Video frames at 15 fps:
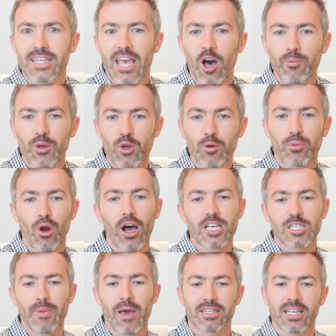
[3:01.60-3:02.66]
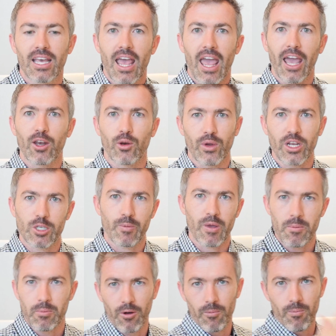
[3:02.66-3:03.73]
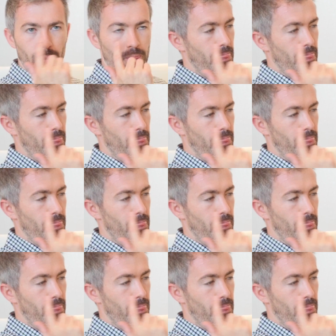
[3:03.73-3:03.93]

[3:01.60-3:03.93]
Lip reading: to help you prospect and reach people.